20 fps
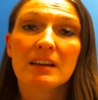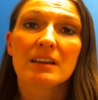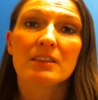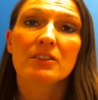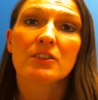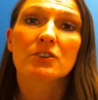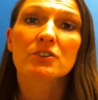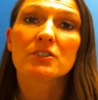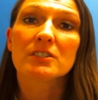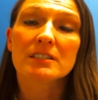
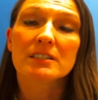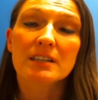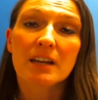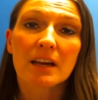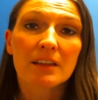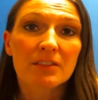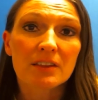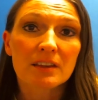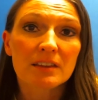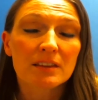There is
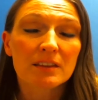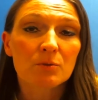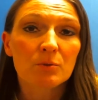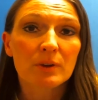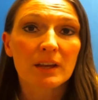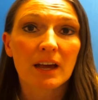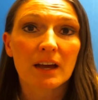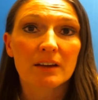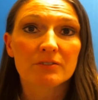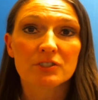nothing that we
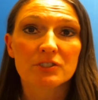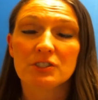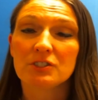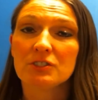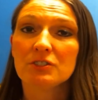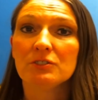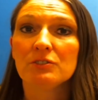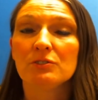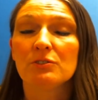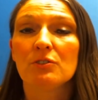have to
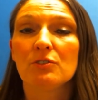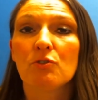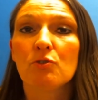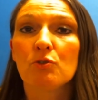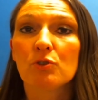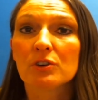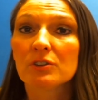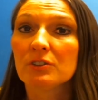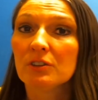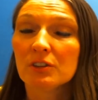do
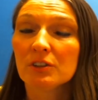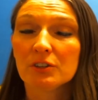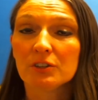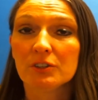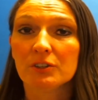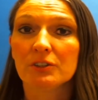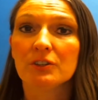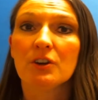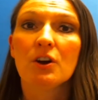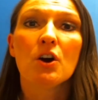or
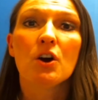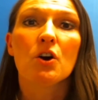learn